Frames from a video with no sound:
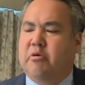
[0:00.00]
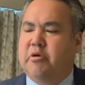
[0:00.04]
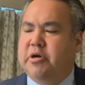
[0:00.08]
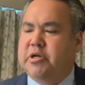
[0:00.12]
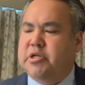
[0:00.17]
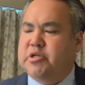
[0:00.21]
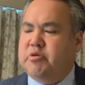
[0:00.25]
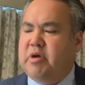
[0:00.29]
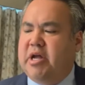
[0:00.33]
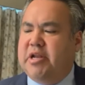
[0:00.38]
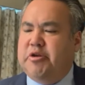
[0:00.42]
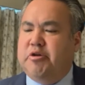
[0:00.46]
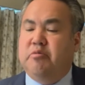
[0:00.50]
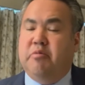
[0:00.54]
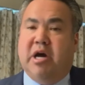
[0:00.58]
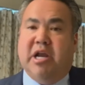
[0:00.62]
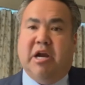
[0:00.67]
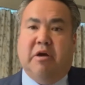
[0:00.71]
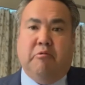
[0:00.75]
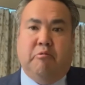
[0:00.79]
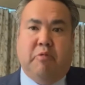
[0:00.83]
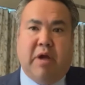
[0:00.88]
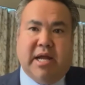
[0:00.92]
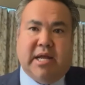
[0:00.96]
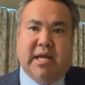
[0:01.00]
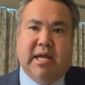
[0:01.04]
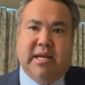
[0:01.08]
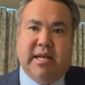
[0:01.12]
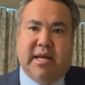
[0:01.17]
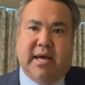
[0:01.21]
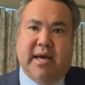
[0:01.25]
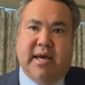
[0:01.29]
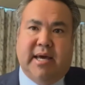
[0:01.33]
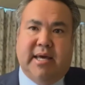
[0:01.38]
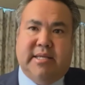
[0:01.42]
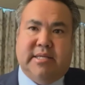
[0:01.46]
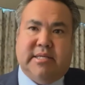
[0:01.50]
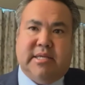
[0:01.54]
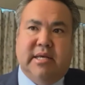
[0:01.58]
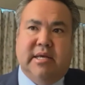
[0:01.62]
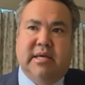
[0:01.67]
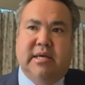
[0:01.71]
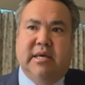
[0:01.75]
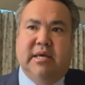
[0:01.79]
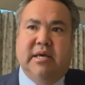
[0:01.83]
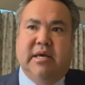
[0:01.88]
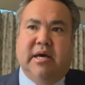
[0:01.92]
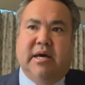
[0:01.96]
And so I do want to recognize
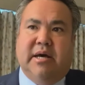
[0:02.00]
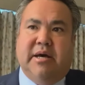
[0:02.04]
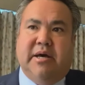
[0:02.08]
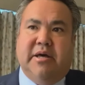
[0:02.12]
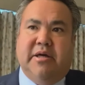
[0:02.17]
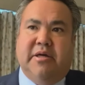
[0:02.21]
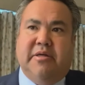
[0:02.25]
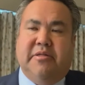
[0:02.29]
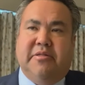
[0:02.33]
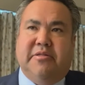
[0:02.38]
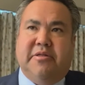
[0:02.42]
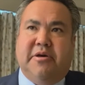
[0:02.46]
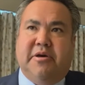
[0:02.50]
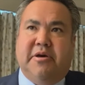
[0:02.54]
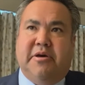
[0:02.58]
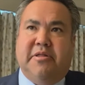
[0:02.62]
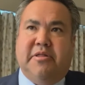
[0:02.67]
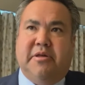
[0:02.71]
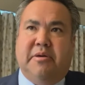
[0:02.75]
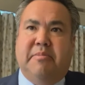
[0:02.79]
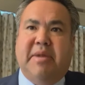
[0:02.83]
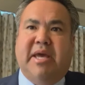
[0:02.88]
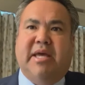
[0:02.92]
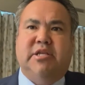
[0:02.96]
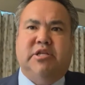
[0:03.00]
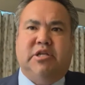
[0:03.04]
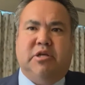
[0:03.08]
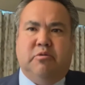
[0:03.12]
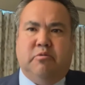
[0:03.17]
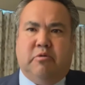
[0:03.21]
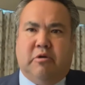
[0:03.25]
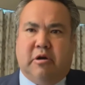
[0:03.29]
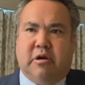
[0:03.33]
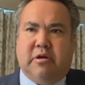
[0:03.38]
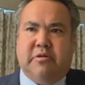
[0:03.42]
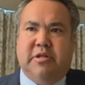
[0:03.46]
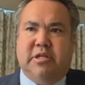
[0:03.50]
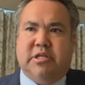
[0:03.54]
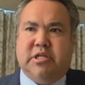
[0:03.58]
the amazing work that's